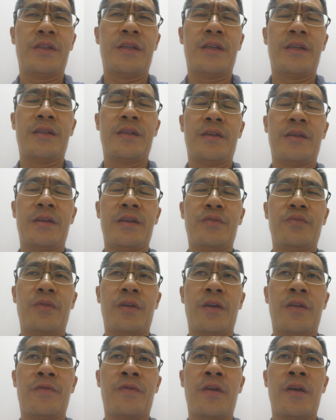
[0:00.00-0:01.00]
his
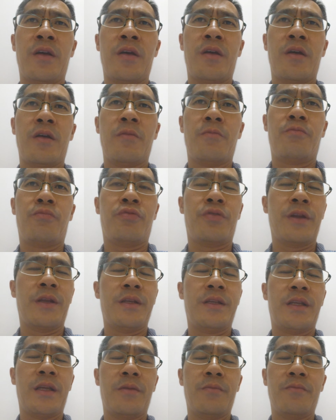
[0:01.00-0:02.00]
way of
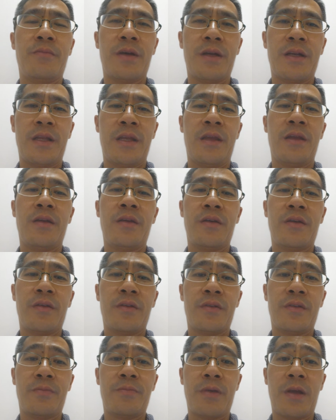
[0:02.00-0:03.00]
printing money
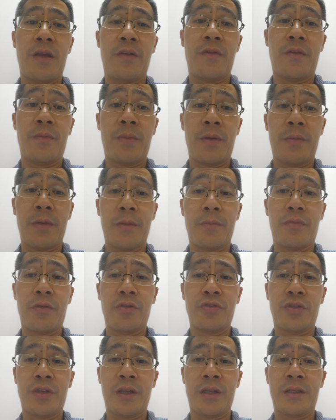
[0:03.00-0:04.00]
to pay for public
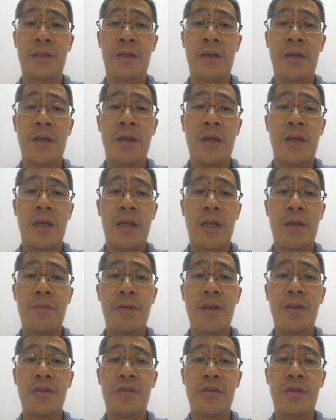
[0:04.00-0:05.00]
projects.
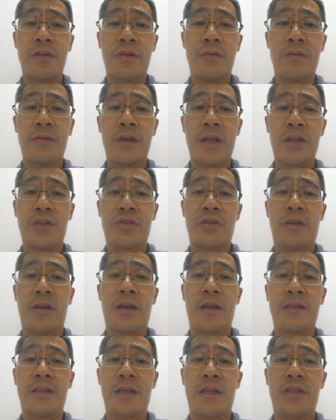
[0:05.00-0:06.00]
Coming to the
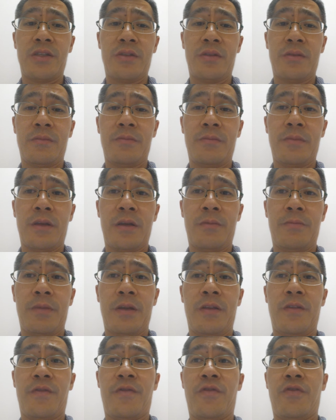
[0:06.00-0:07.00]
nationalisation a
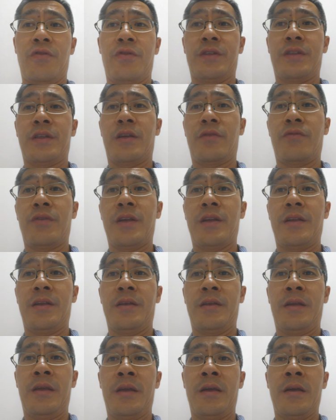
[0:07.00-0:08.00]
bit first, I read
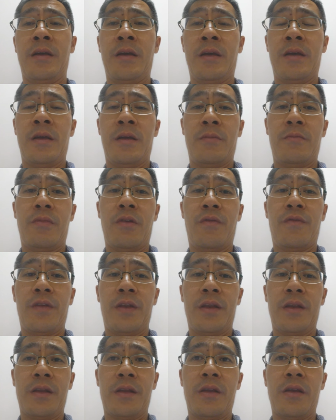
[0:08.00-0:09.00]
in the both
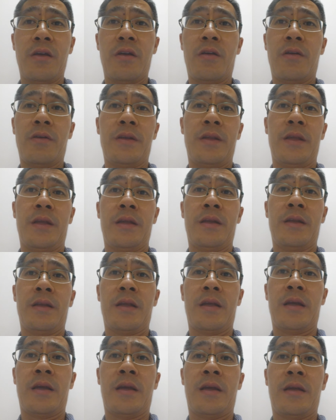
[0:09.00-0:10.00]
in the
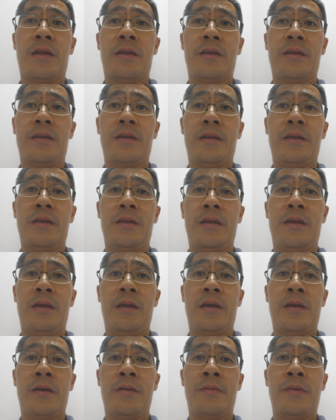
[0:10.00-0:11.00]
Guardian and in
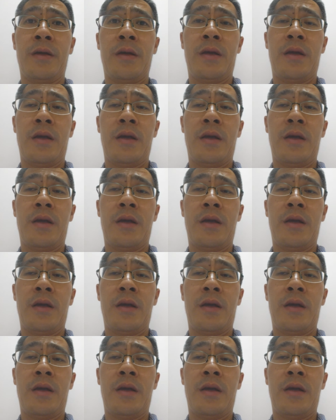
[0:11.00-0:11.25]
the